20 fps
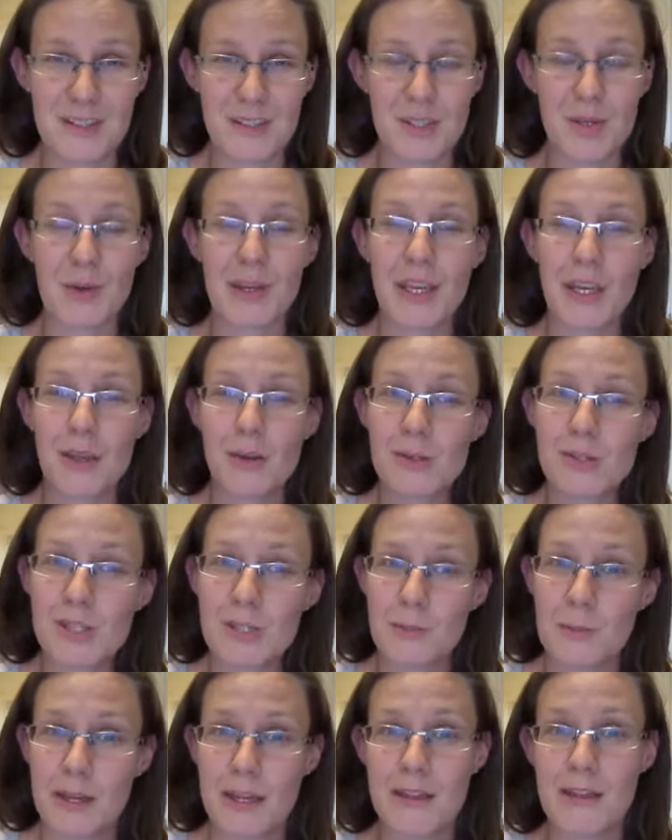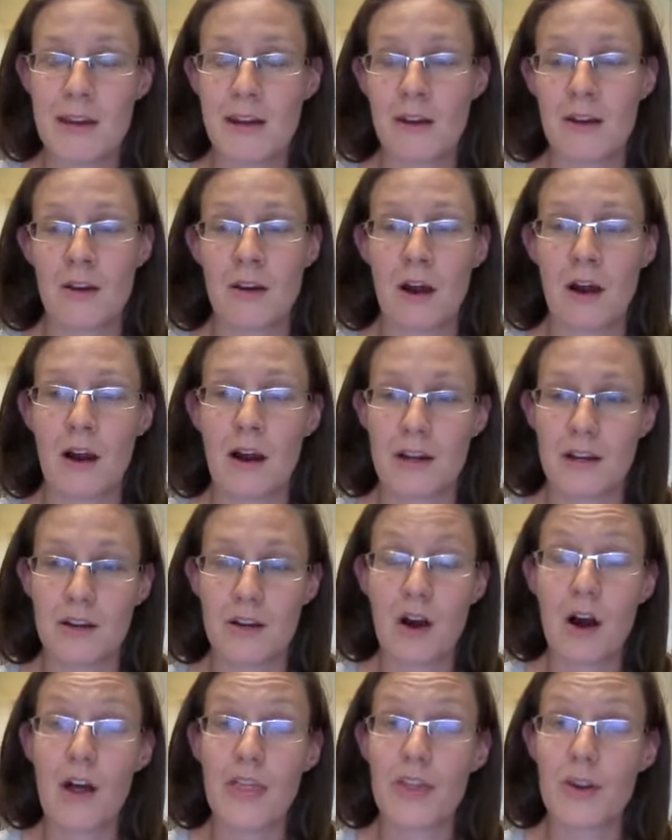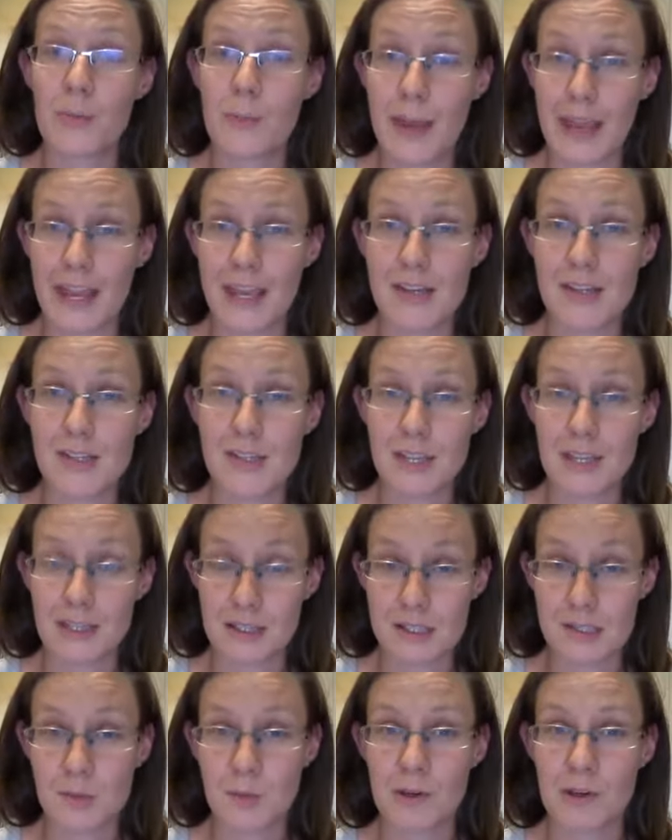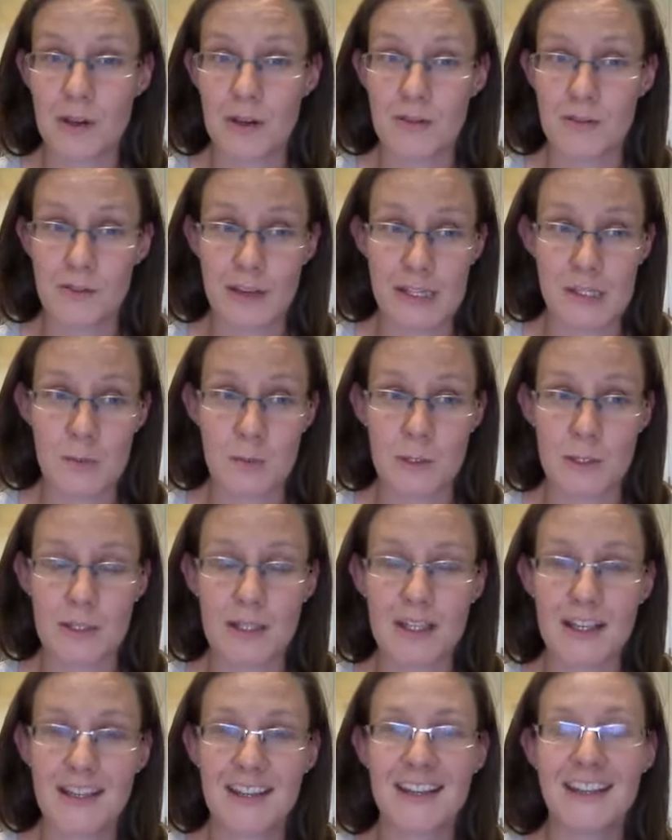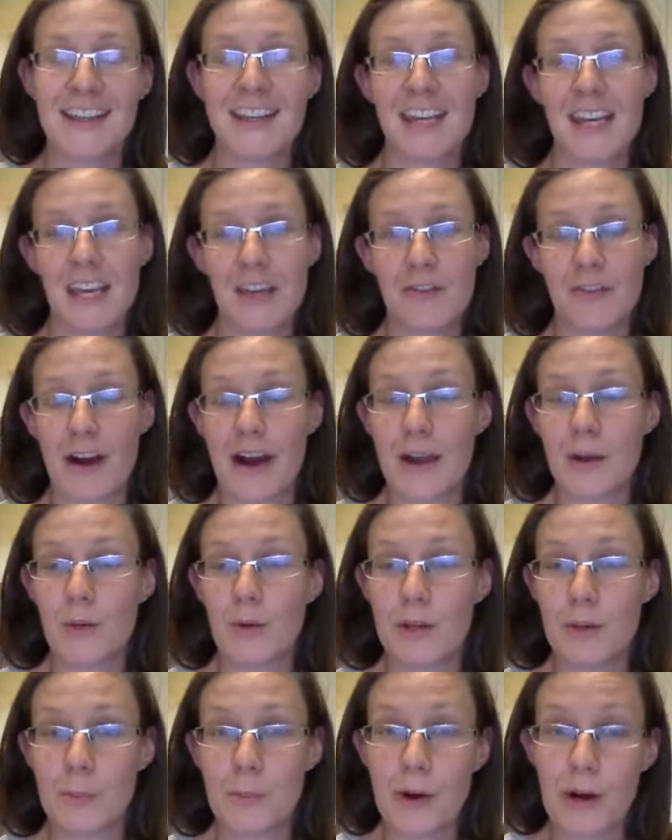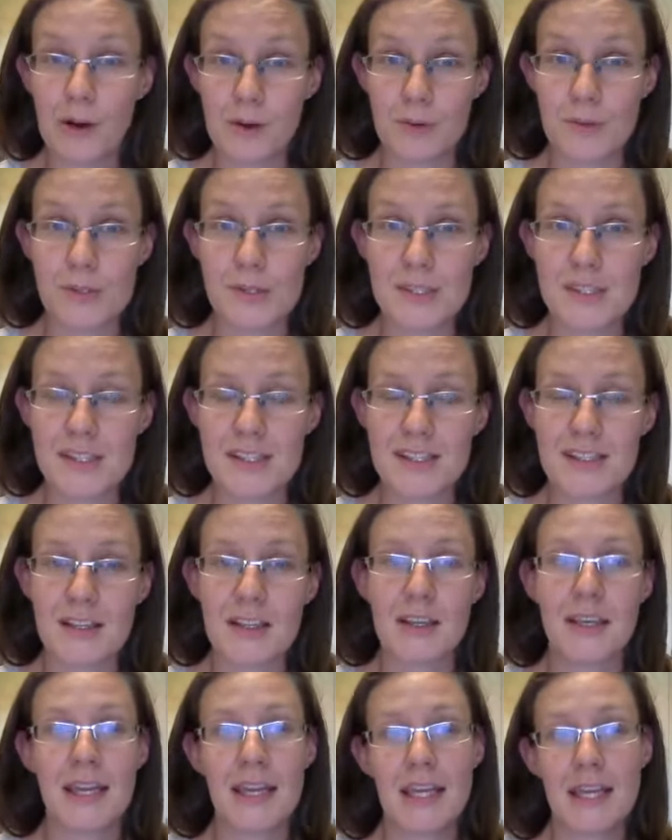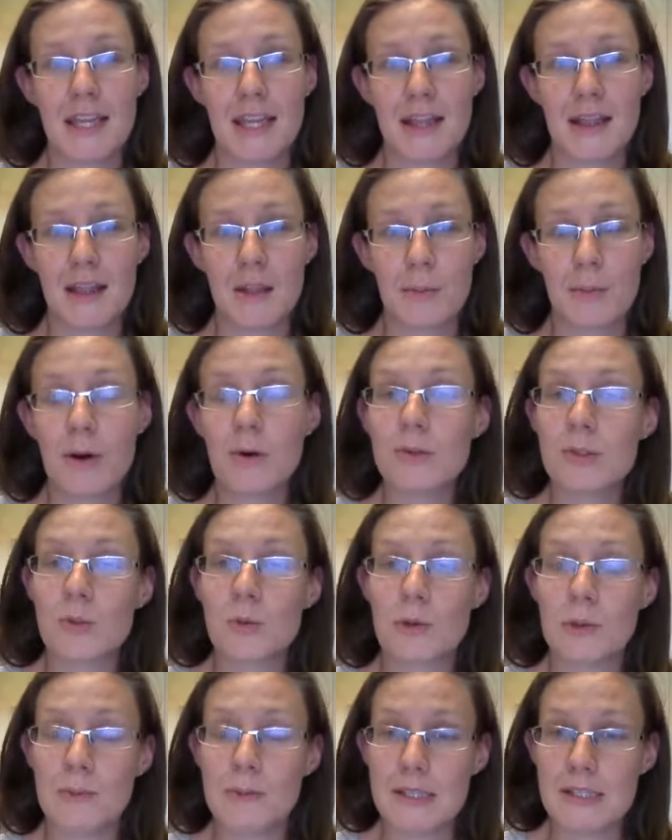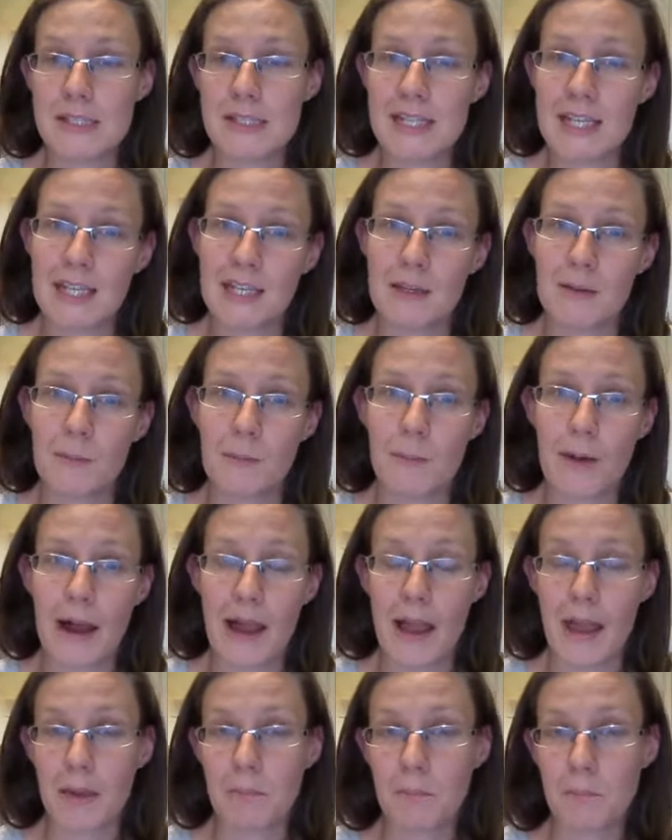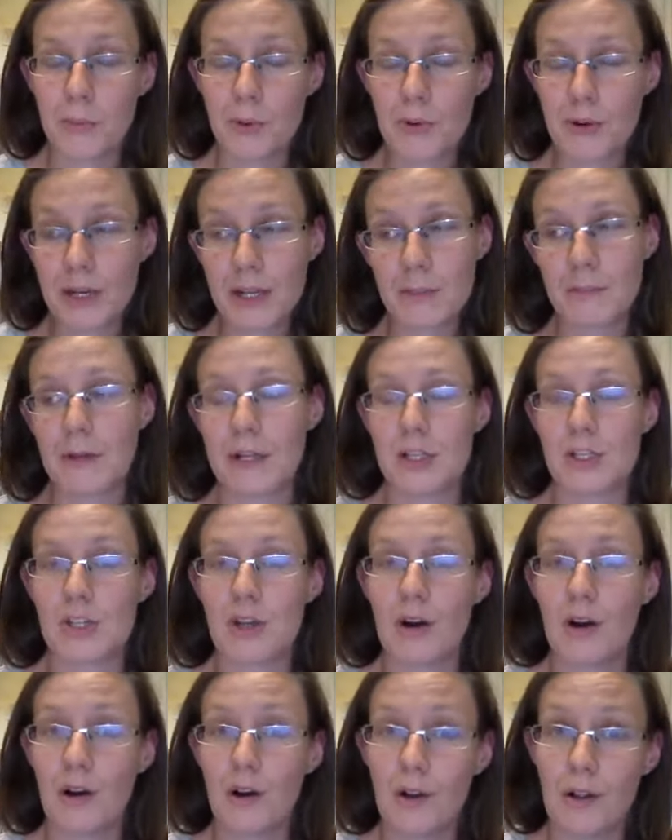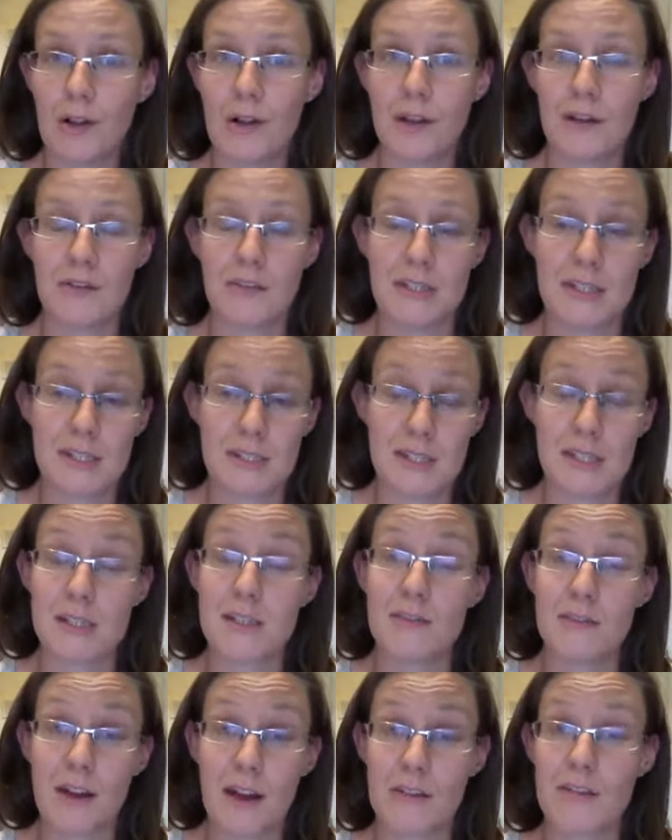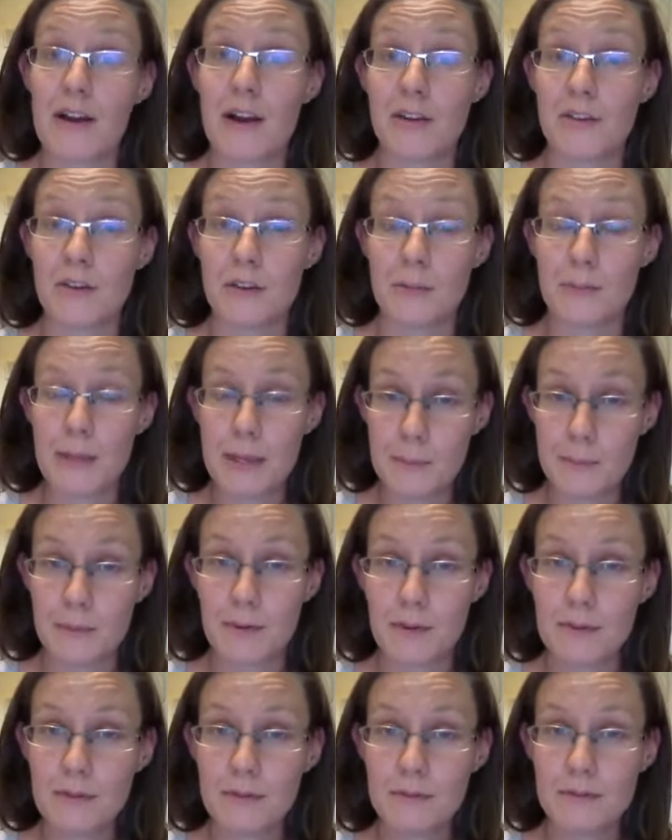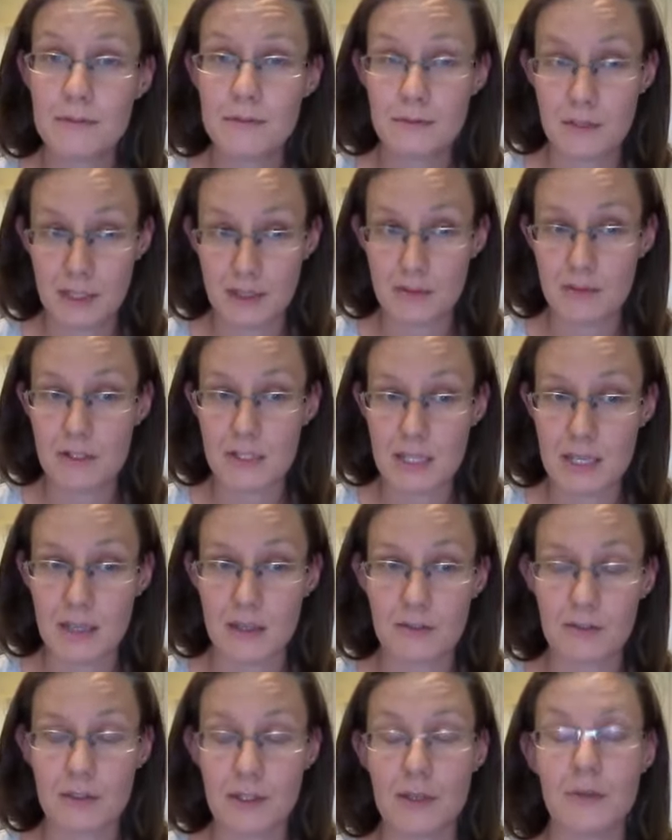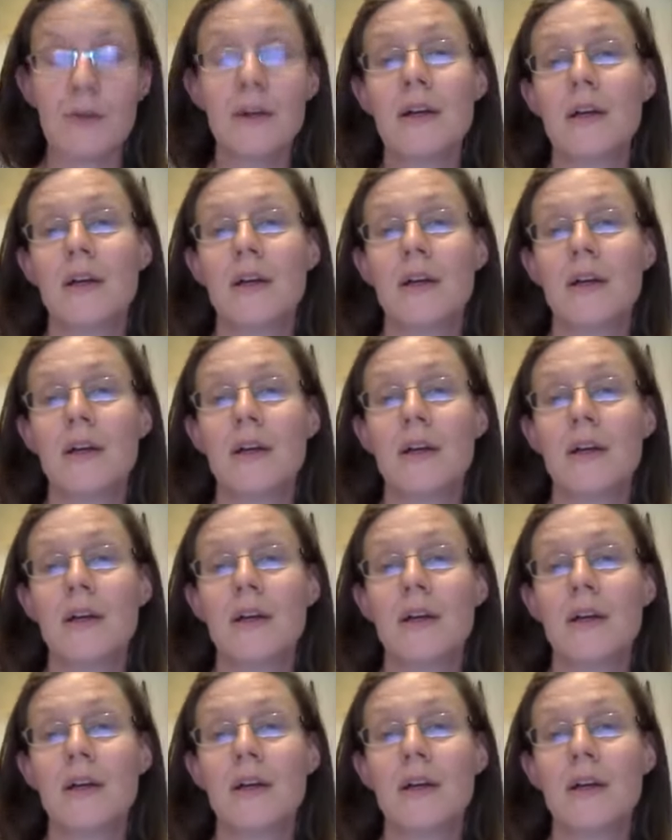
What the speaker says: So it used to be that on an author page like this one on Facebook, if I would post, the post would be seen by pretty much all of the 6,500 people, give or take a few,